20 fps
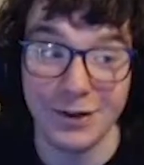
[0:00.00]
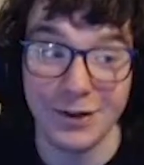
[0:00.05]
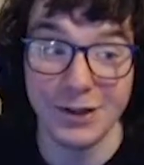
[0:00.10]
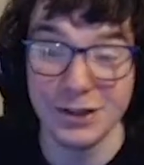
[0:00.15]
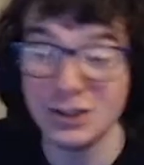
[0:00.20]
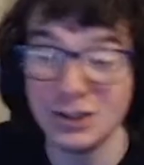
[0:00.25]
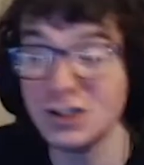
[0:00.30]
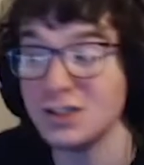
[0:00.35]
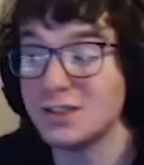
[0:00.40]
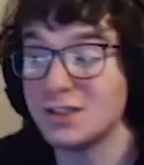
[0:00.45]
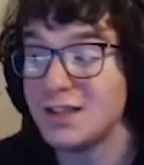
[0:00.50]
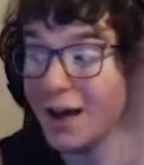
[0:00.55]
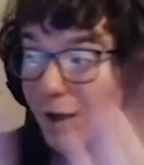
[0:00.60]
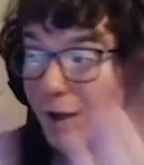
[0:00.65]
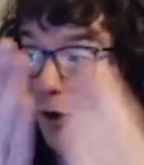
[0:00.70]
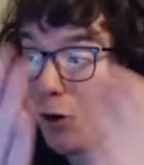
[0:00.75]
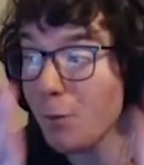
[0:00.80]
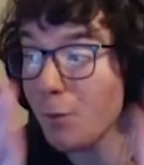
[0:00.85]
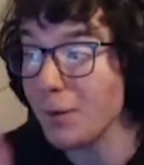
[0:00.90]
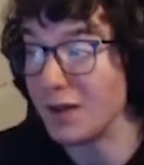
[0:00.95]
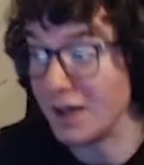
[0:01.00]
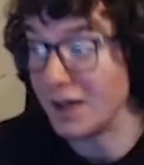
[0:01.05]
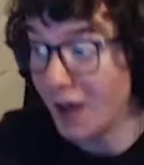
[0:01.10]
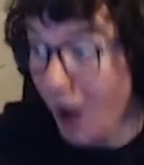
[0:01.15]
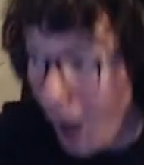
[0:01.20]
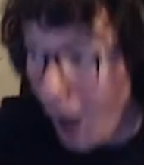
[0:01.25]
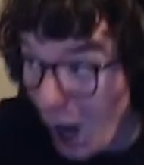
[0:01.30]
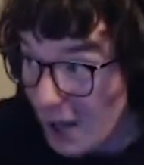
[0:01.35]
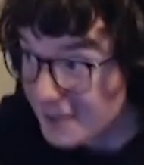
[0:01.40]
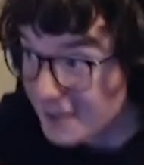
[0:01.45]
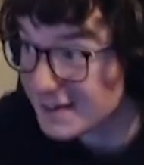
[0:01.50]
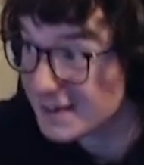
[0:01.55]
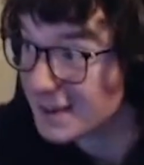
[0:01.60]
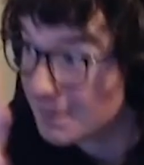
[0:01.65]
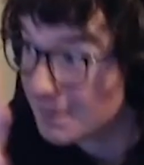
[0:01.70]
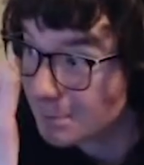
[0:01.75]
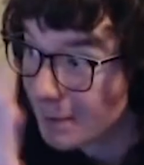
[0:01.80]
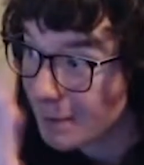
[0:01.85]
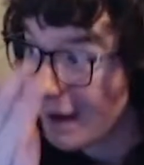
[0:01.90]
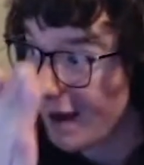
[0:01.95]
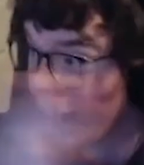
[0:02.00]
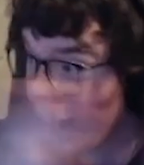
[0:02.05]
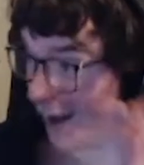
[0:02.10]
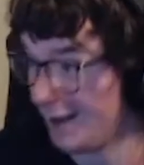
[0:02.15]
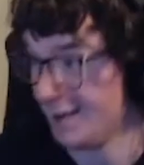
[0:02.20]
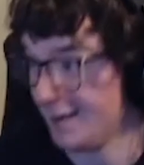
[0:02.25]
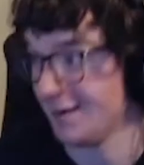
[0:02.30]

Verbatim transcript: Just tell me I did bad.